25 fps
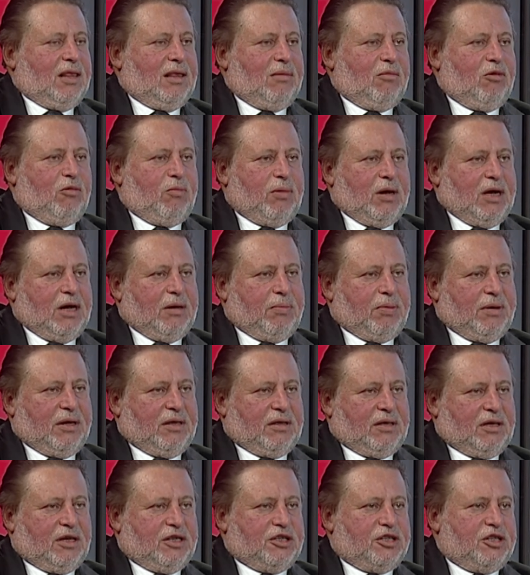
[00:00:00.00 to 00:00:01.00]
the mobile
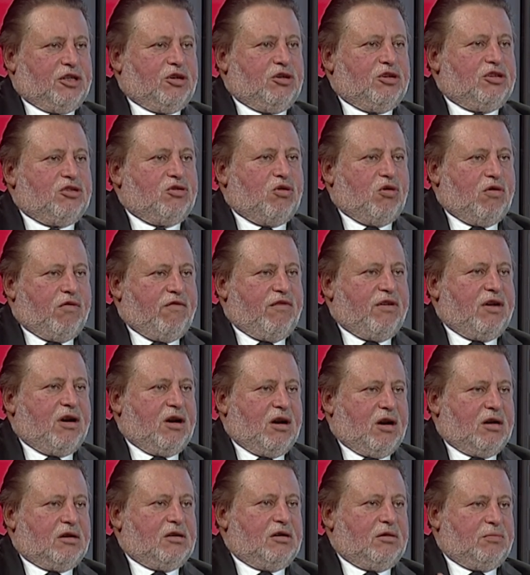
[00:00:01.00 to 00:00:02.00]
penetration is over
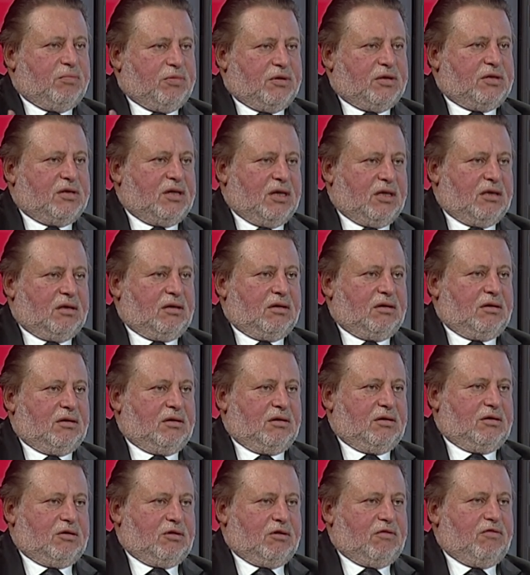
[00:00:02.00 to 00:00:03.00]
100%.
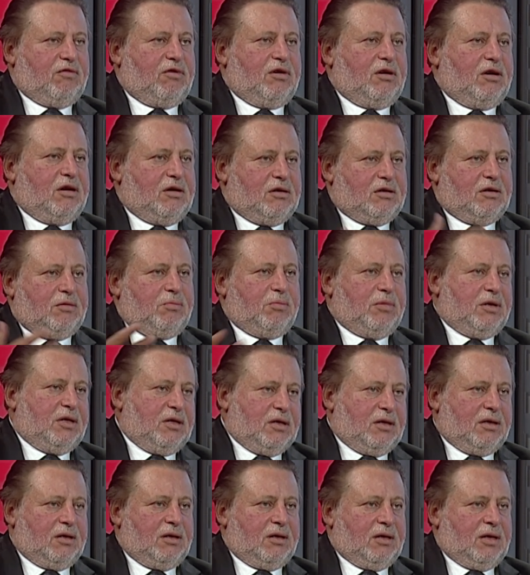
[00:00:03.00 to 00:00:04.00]
It's over 100
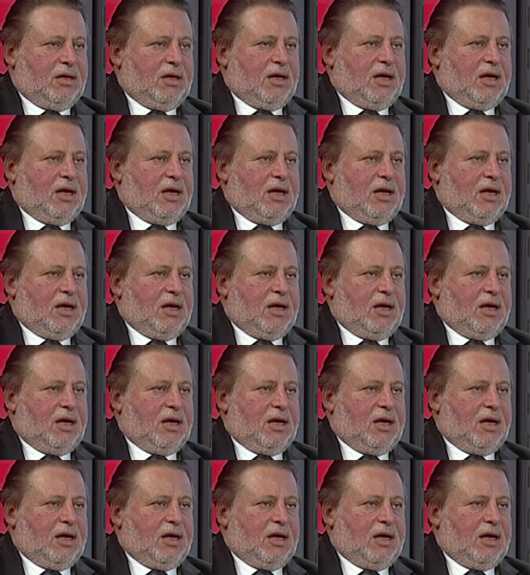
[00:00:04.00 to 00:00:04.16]
million.